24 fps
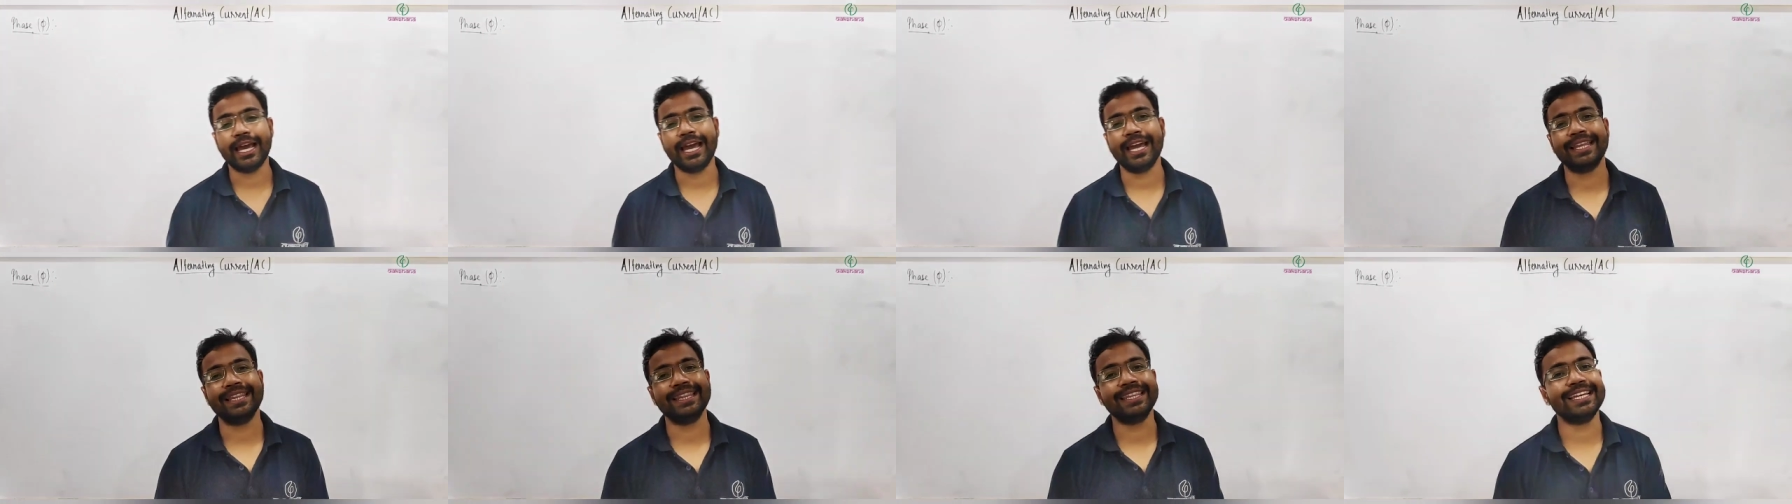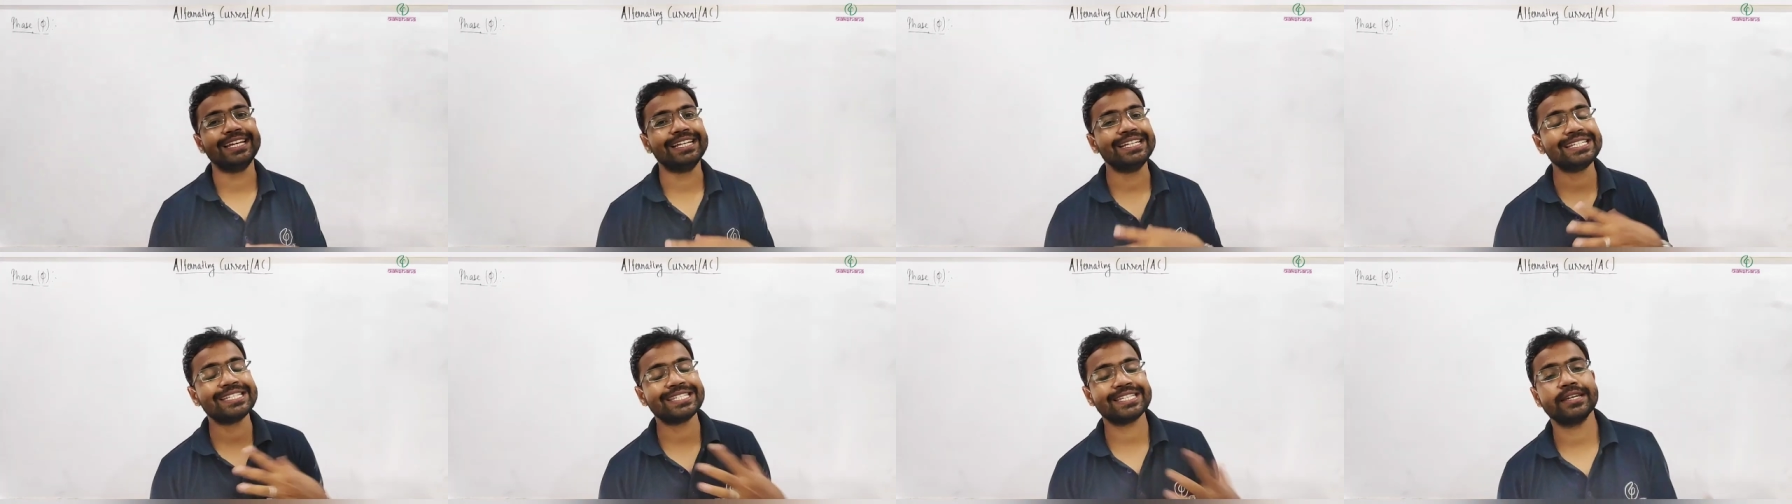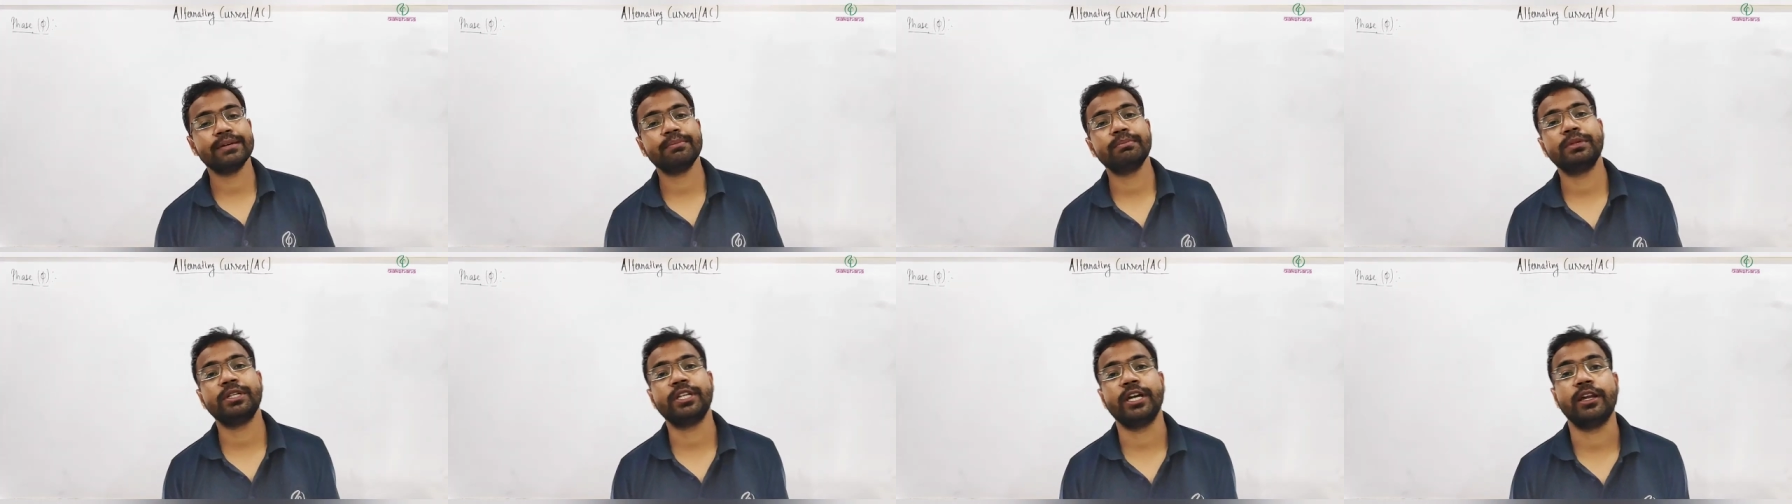and then
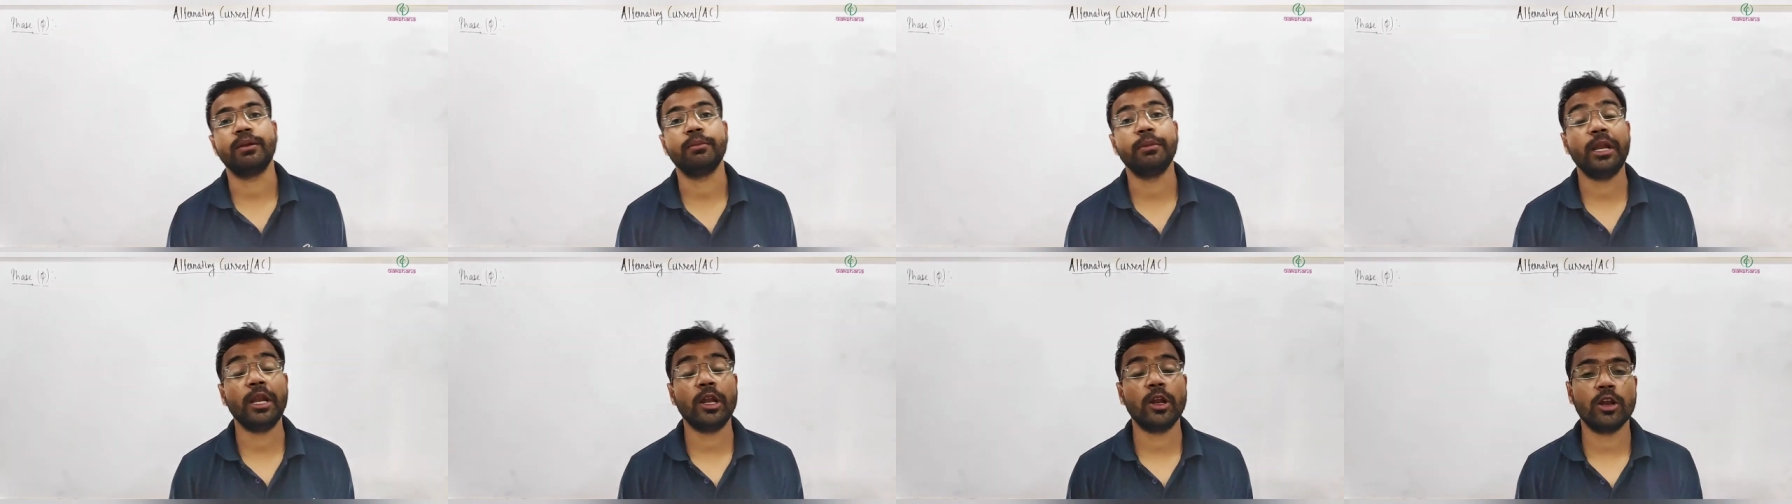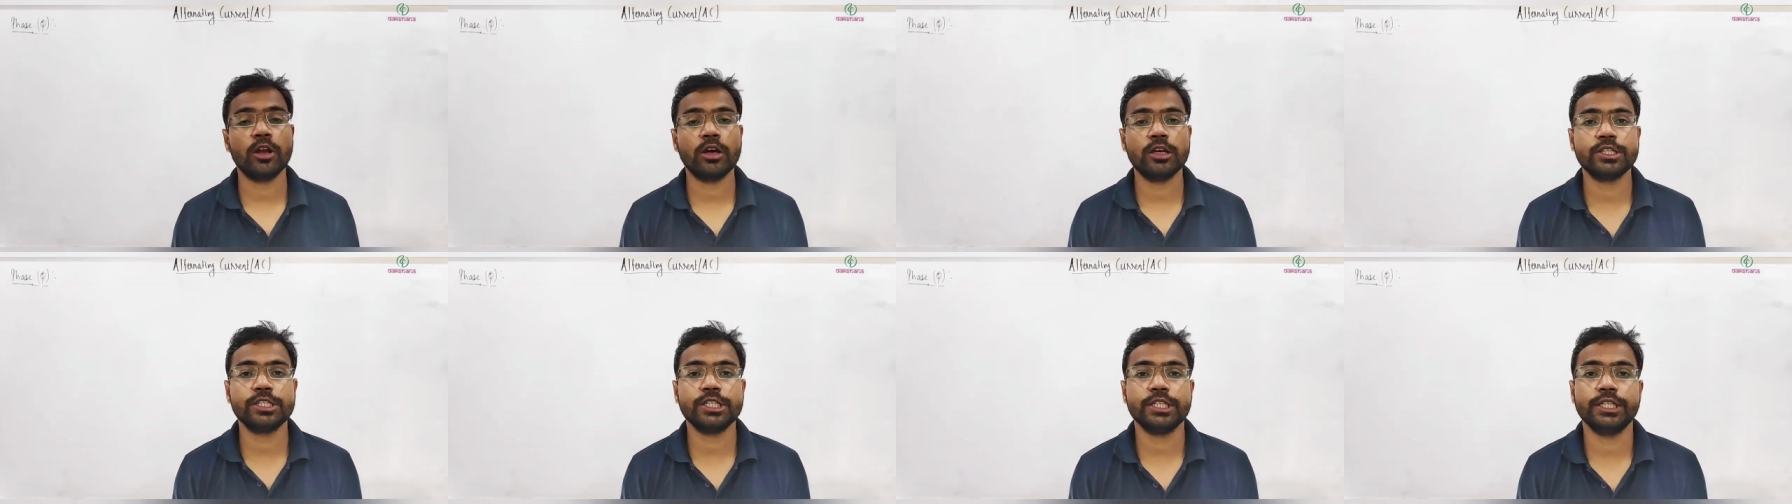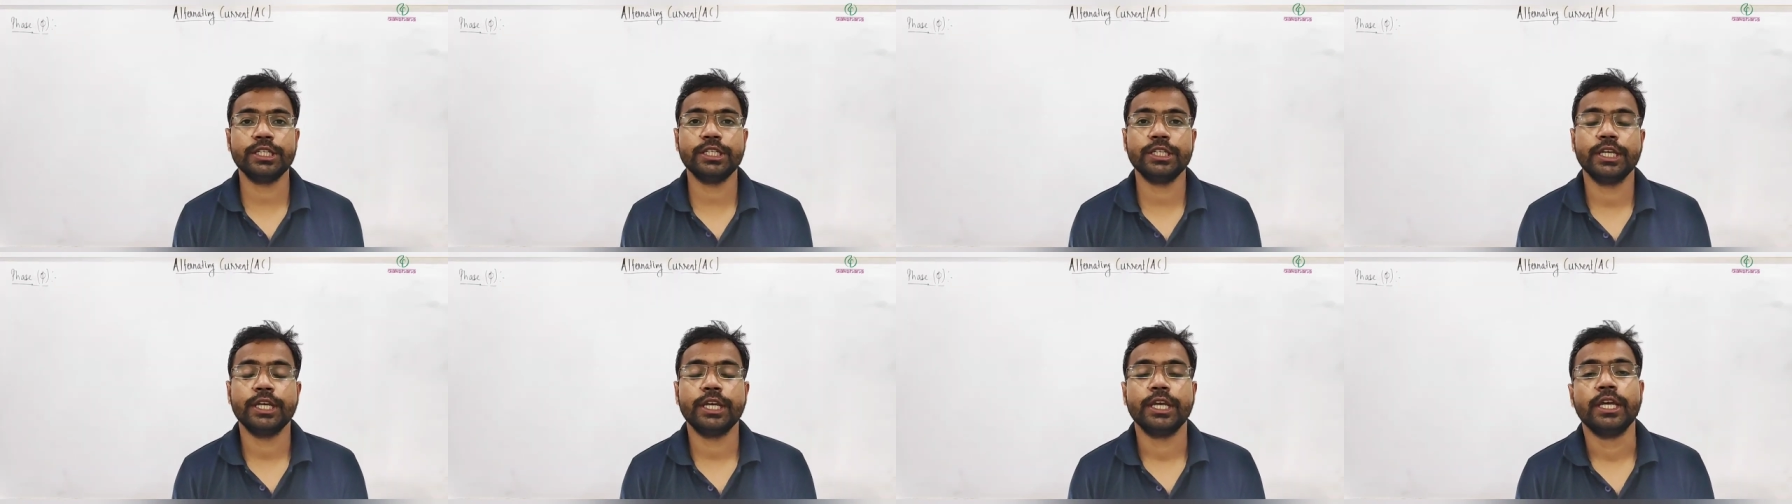some
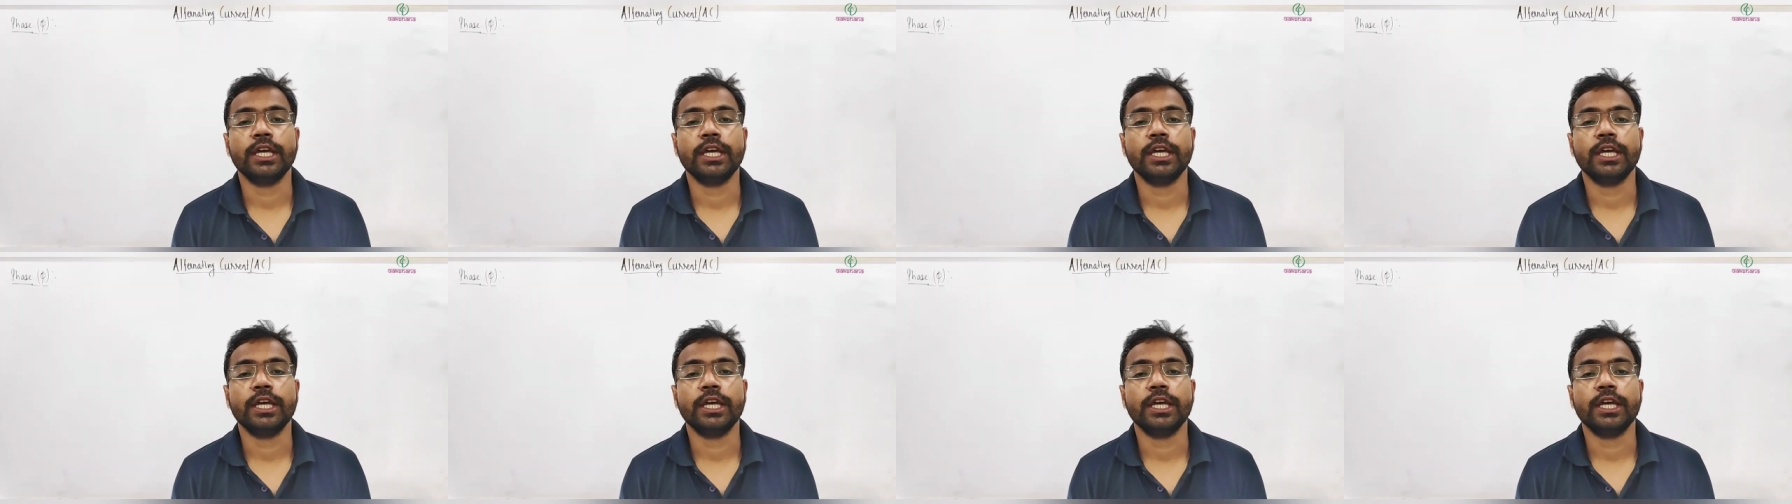terminology